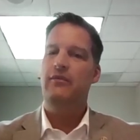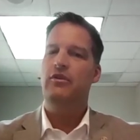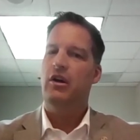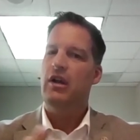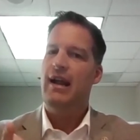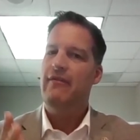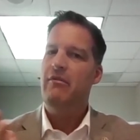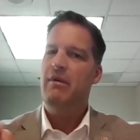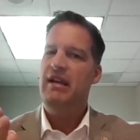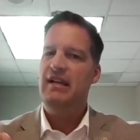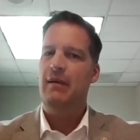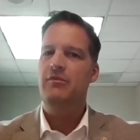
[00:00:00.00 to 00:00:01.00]
Even though not
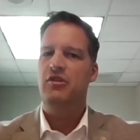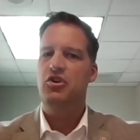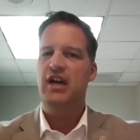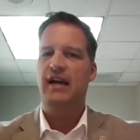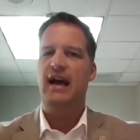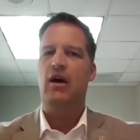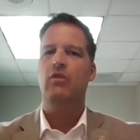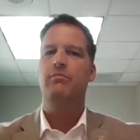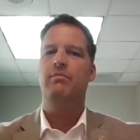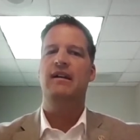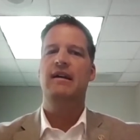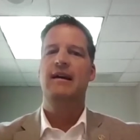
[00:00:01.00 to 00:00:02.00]
everybody comes to checkout,
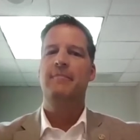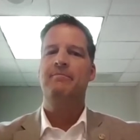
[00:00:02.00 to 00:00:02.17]
but